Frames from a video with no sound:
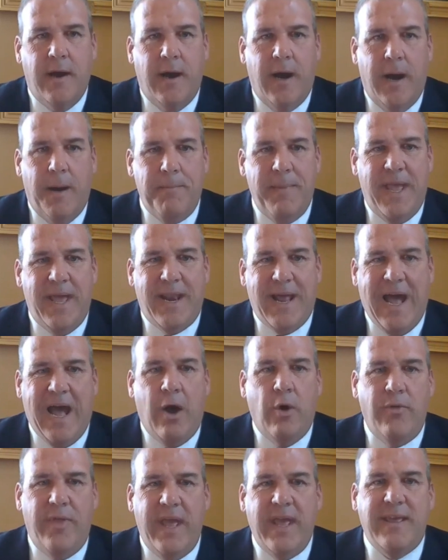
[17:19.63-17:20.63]
and
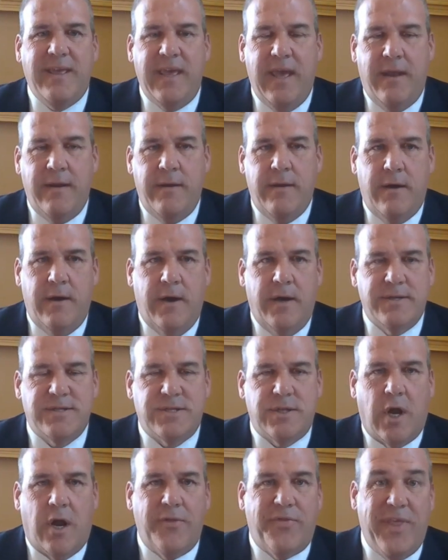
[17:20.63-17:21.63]
how they can
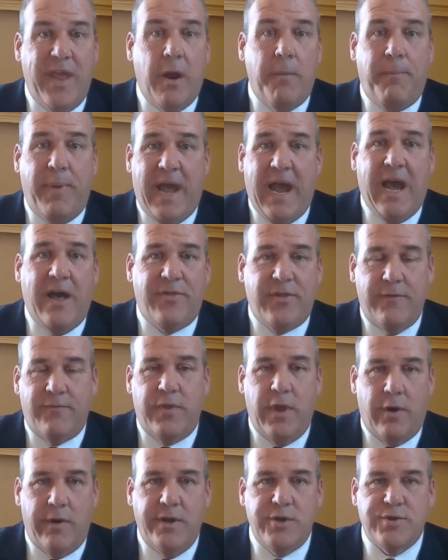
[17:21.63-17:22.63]
start their path
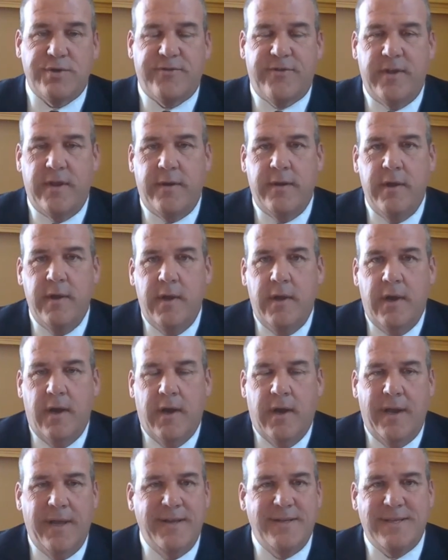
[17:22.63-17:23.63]
if they're interested
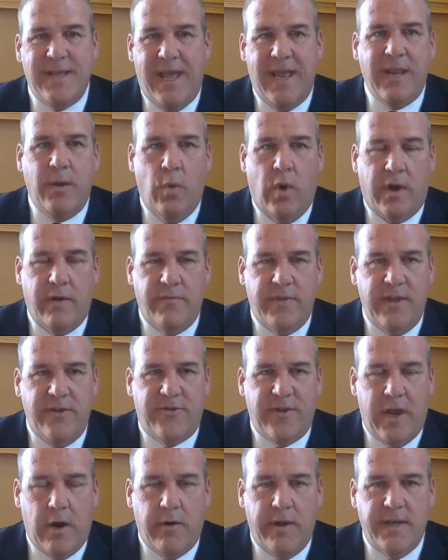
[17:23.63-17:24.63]
into any one of
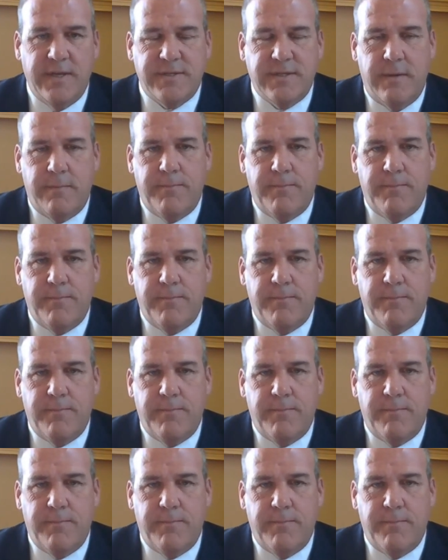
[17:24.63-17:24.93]
these areas.